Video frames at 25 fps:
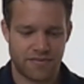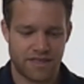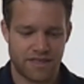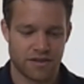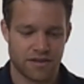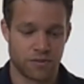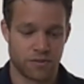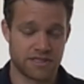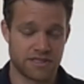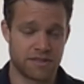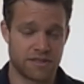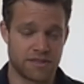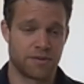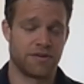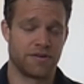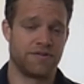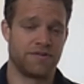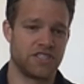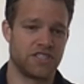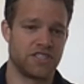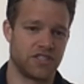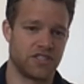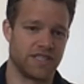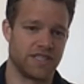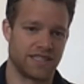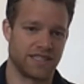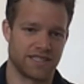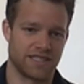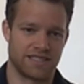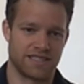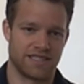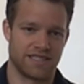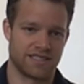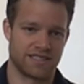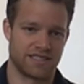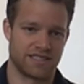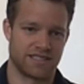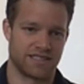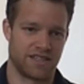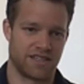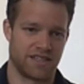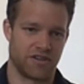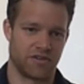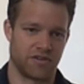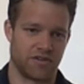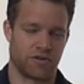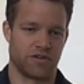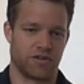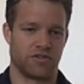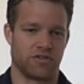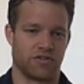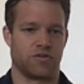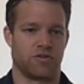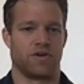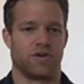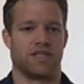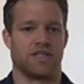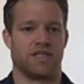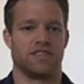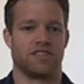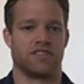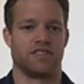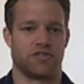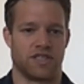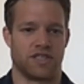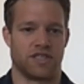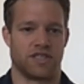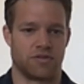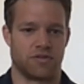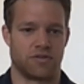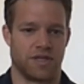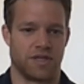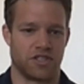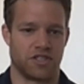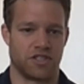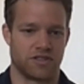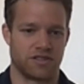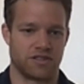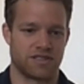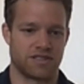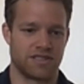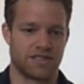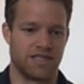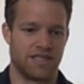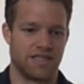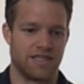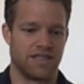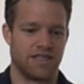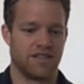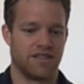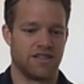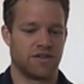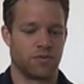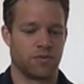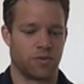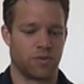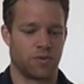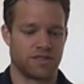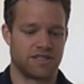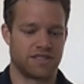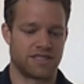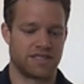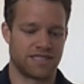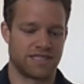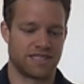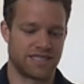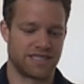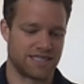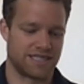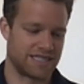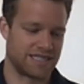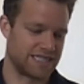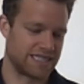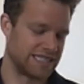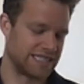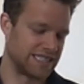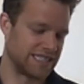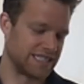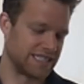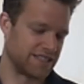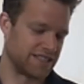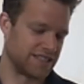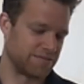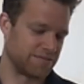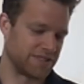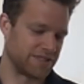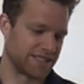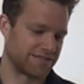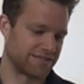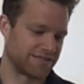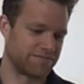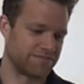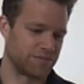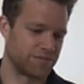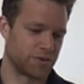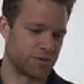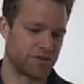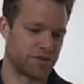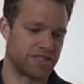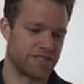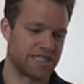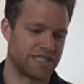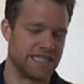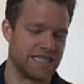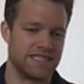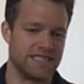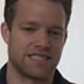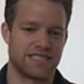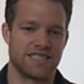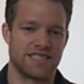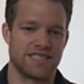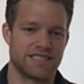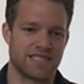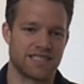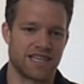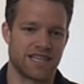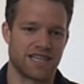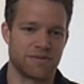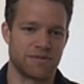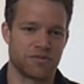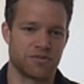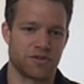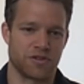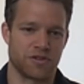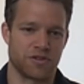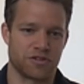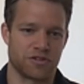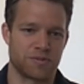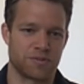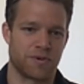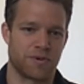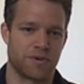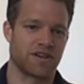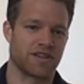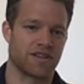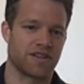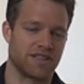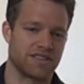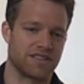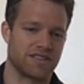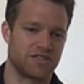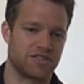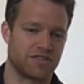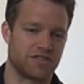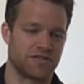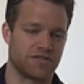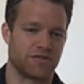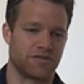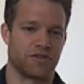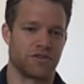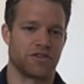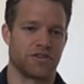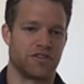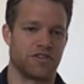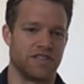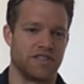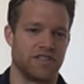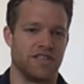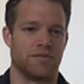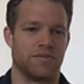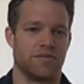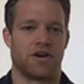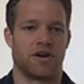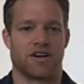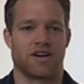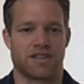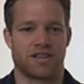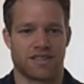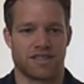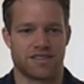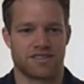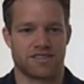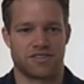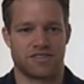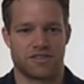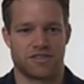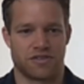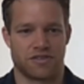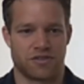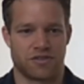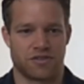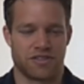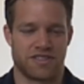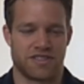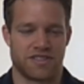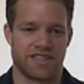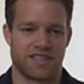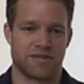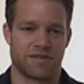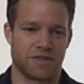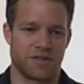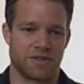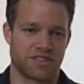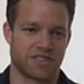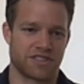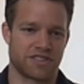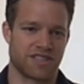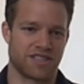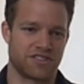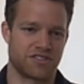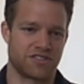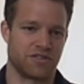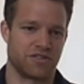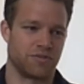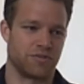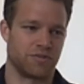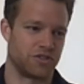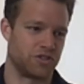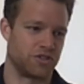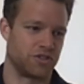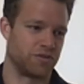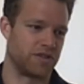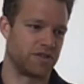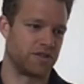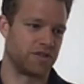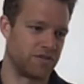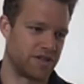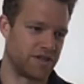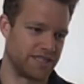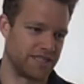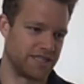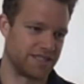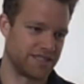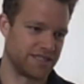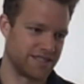what's the revisioning that's necessary in order to run these transformations? What's the, um, like, what are the instance types for your Spark cluster, for your E M R cluster, or your Databricks cluster in which you want to run it?